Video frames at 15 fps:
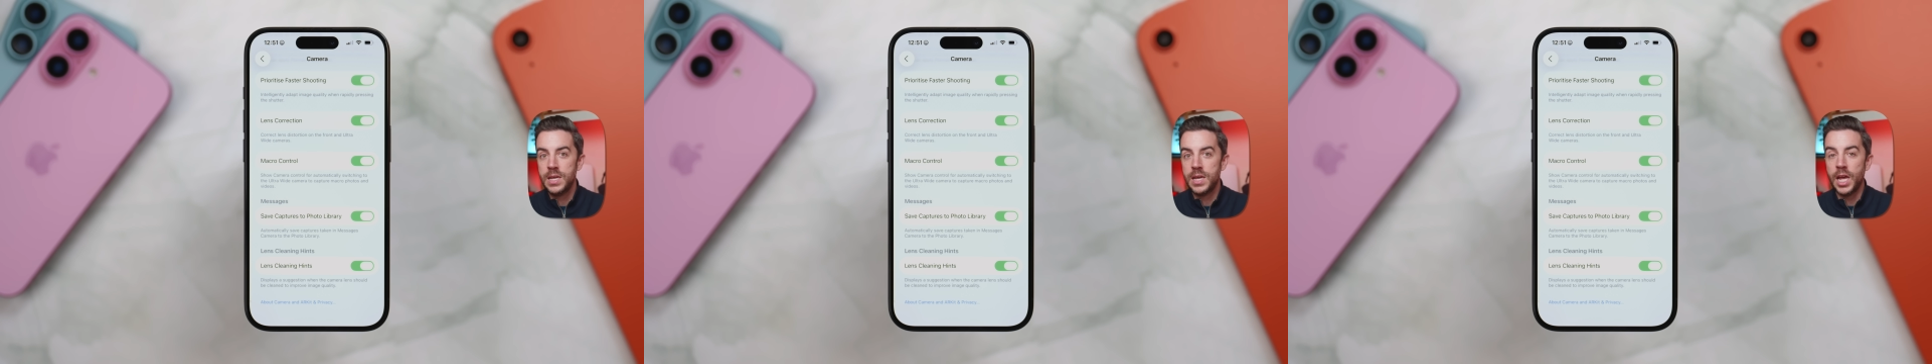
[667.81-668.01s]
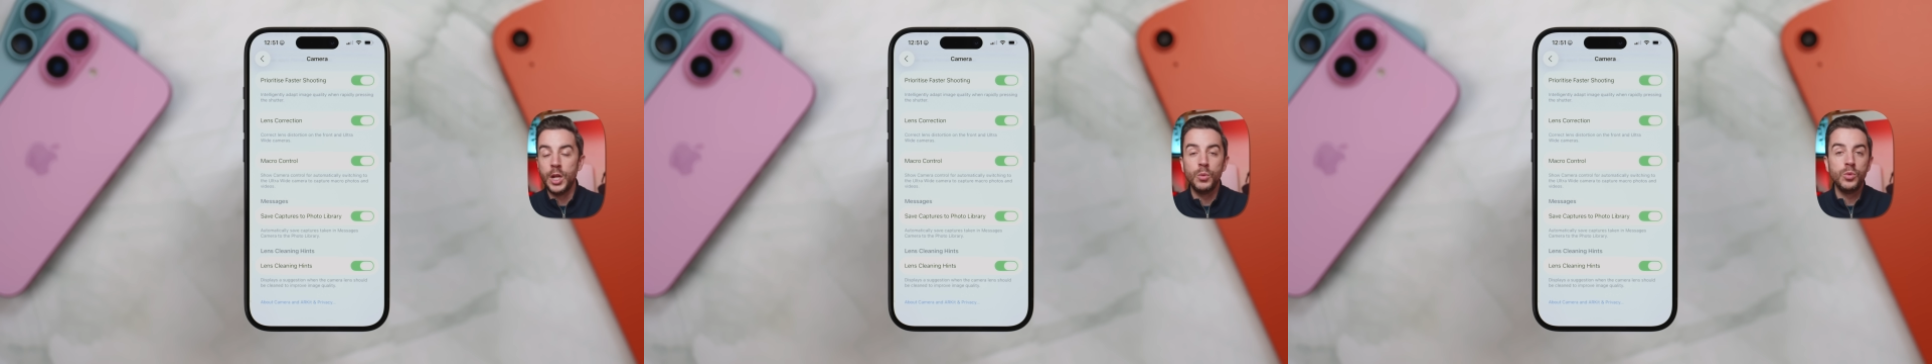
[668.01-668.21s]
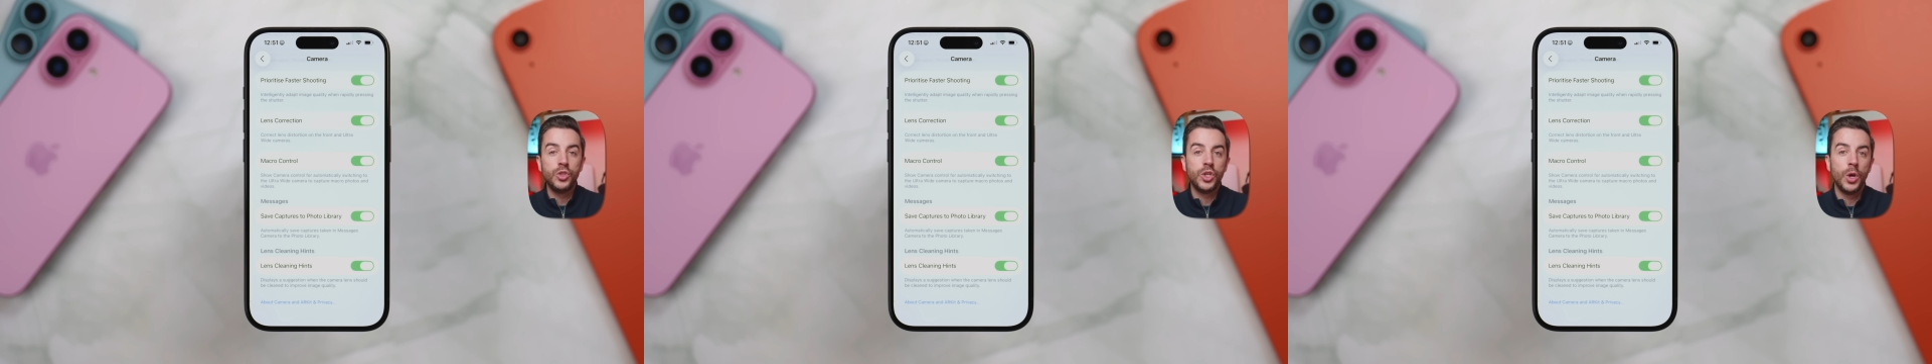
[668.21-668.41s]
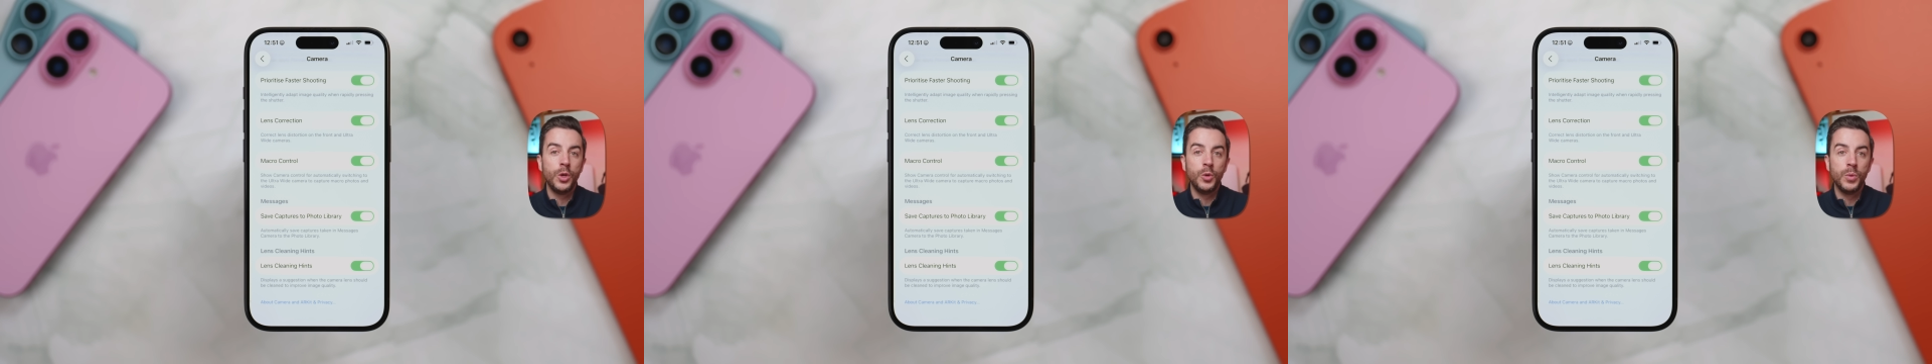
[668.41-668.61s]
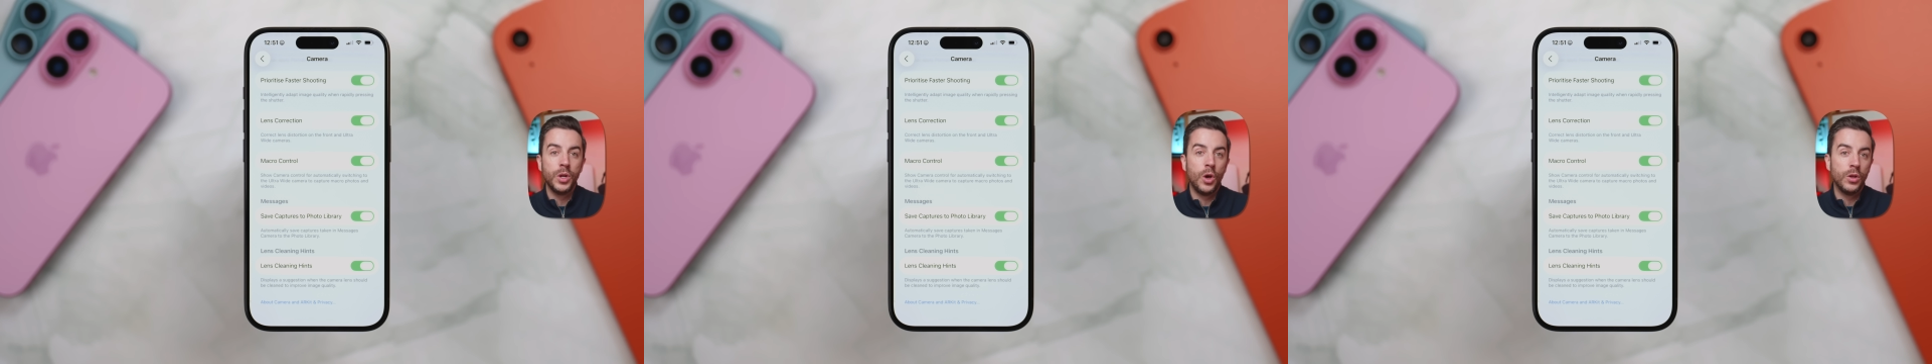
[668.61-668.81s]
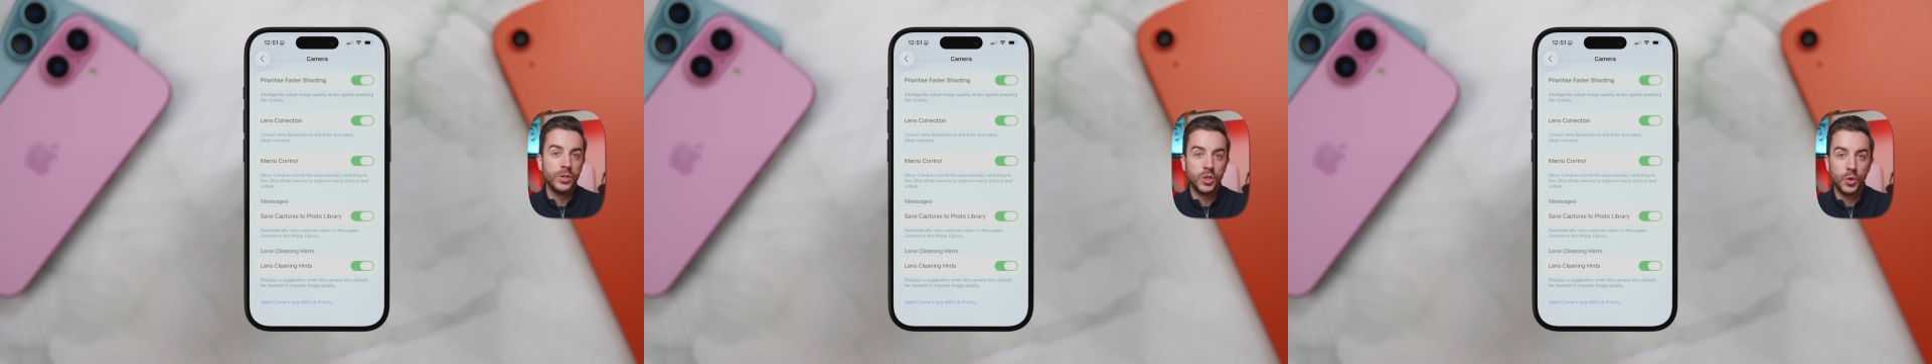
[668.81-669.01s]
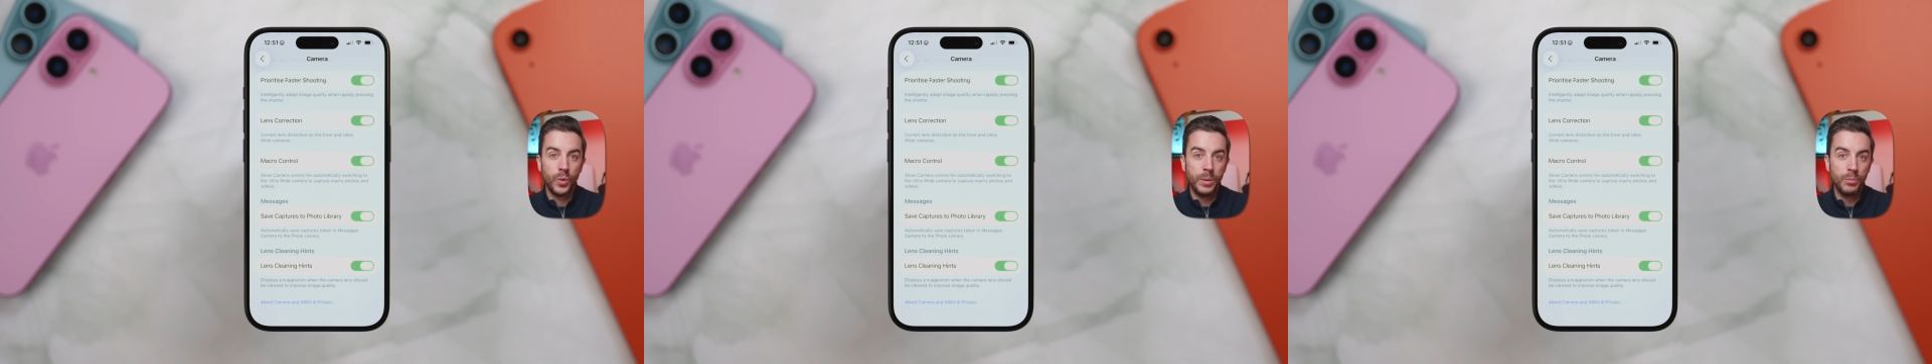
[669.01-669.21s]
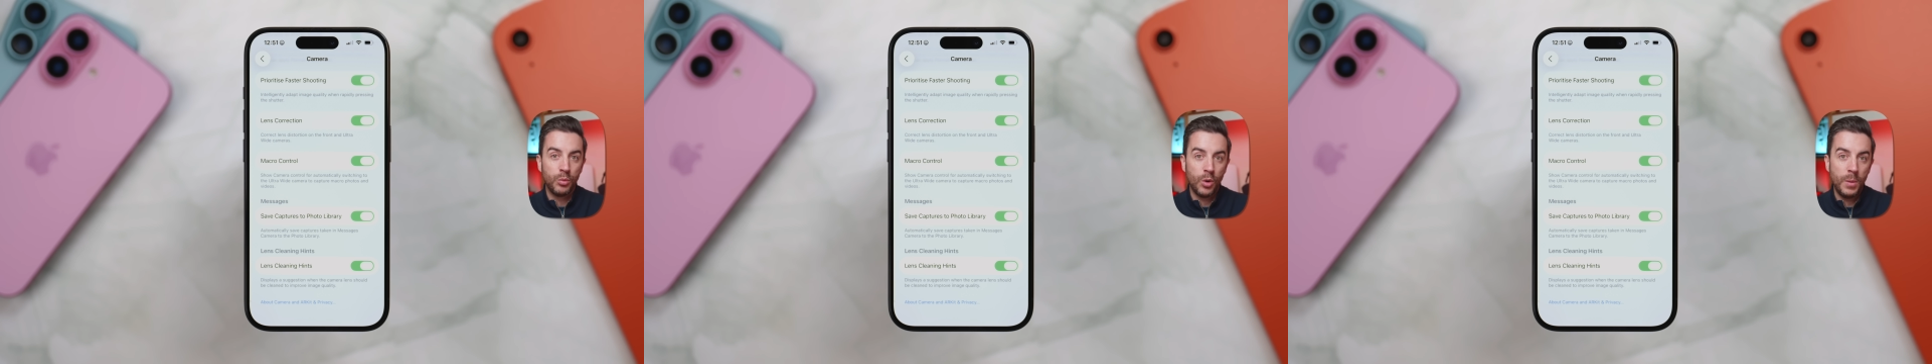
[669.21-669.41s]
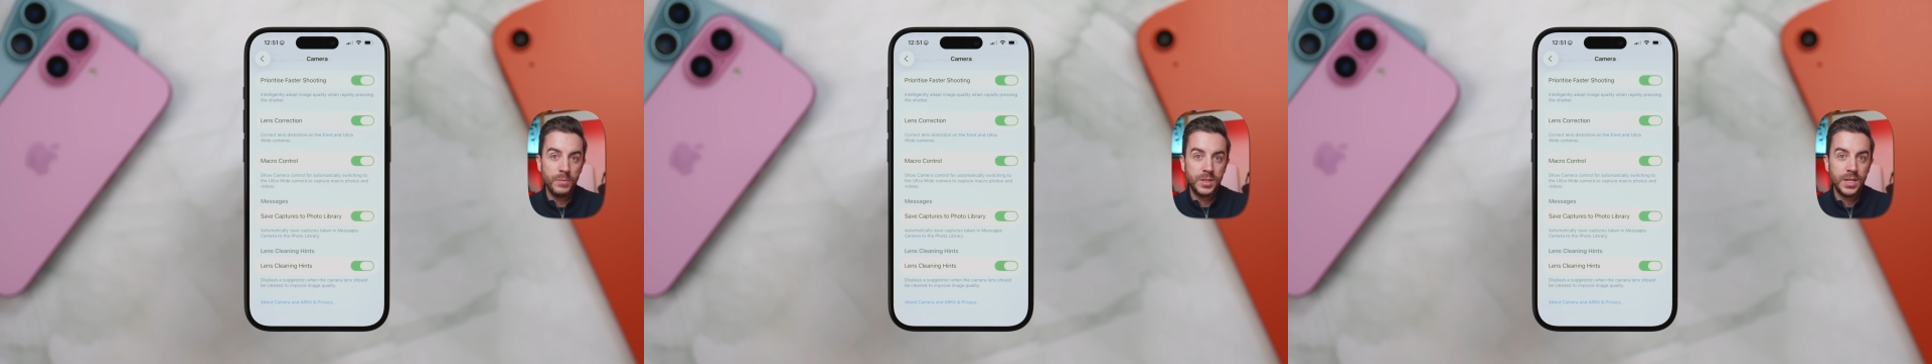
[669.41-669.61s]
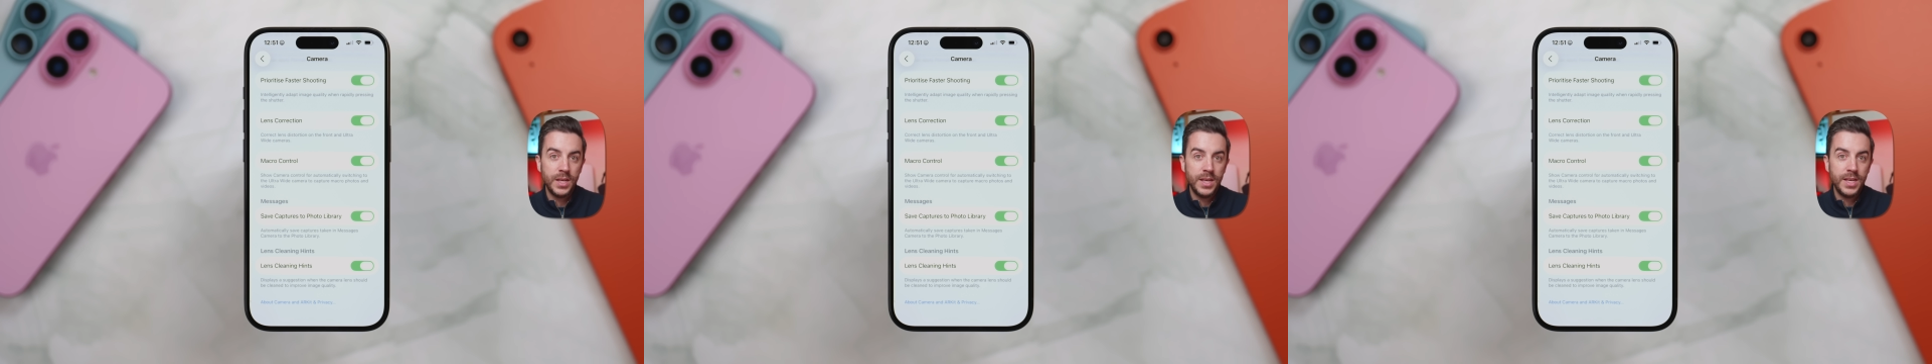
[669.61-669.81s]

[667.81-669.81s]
and it will show you an on screen prompt